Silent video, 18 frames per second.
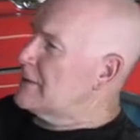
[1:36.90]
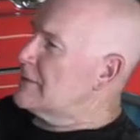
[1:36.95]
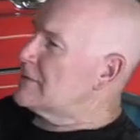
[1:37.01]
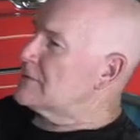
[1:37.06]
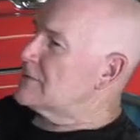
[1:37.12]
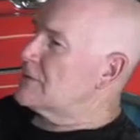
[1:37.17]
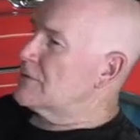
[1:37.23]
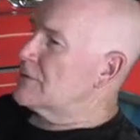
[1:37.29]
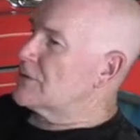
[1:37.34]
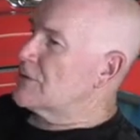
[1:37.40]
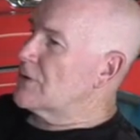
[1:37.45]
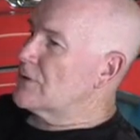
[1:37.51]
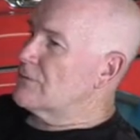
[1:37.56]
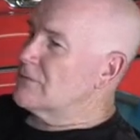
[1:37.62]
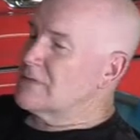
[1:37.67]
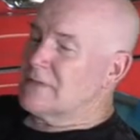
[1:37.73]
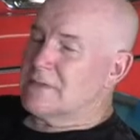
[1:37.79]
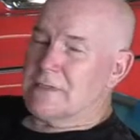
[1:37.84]
So the
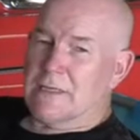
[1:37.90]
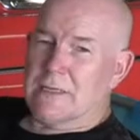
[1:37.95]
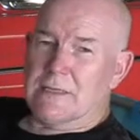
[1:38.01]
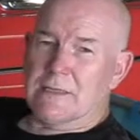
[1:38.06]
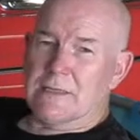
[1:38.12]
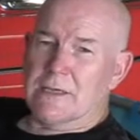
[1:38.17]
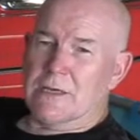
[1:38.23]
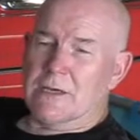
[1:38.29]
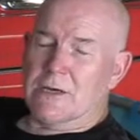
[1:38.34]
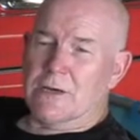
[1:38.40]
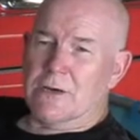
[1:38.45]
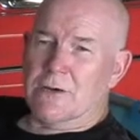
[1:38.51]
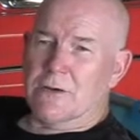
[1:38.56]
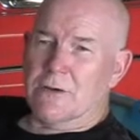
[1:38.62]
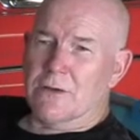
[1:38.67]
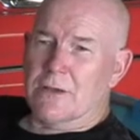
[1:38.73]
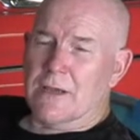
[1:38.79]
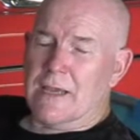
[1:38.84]
car was sitting
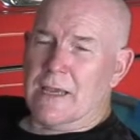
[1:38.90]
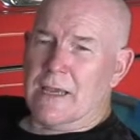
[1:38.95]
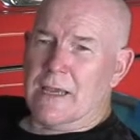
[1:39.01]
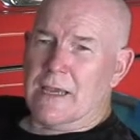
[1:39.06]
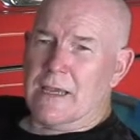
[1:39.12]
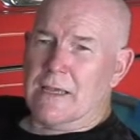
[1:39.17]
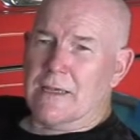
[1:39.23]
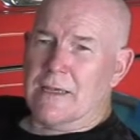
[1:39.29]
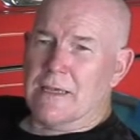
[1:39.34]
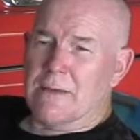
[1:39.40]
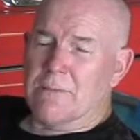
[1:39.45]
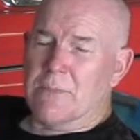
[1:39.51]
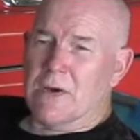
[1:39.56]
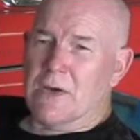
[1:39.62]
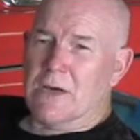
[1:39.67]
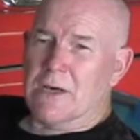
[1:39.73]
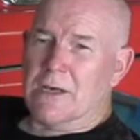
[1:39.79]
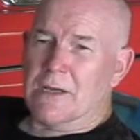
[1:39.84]
there, and he
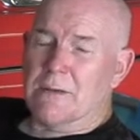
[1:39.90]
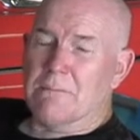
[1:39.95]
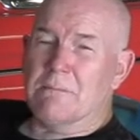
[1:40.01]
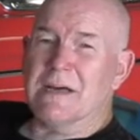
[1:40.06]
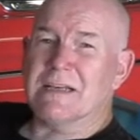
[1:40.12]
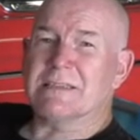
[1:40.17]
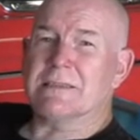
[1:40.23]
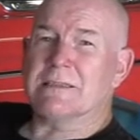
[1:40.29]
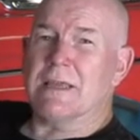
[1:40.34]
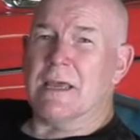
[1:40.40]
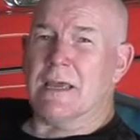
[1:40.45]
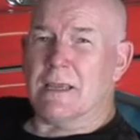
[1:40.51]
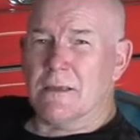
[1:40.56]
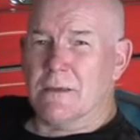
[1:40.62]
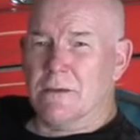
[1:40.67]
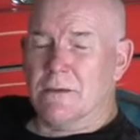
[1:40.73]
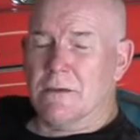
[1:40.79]
bought a Mustang,